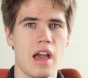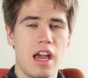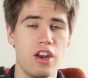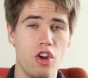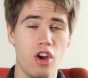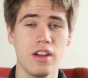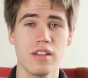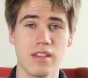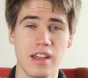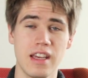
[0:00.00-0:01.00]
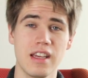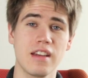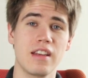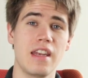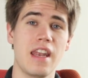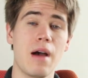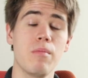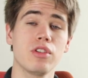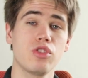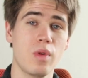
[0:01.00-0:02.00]
Annoying thing
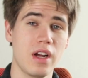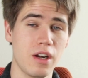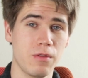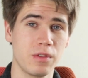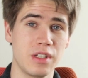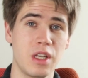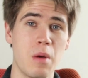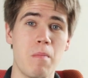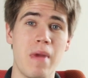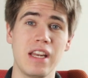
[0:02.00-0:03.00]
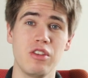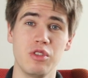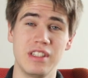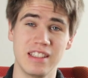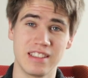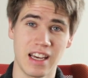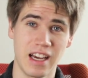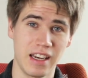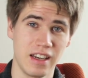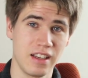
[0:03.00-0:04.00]
number 12, the menu
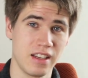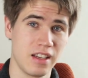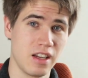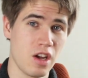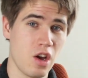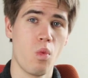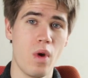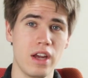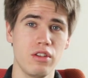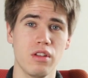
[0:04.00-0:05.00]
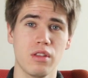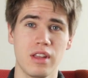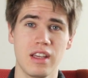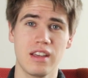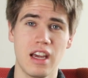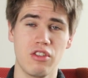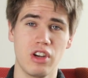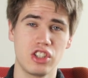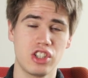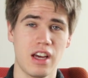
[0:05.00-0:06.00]
design. Where do you think can you
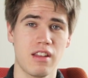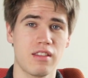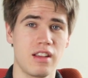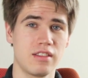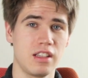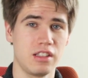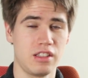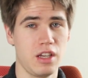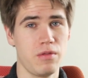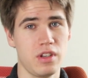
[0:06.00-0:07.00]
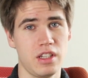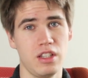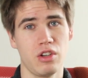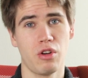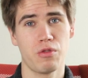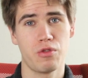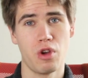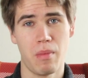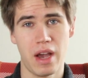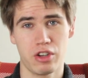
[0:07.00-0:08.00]
adjust the sensitivity of
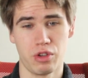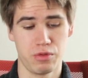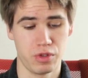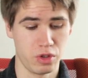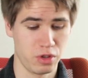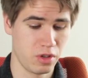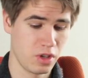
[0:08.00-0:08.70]
your microphone?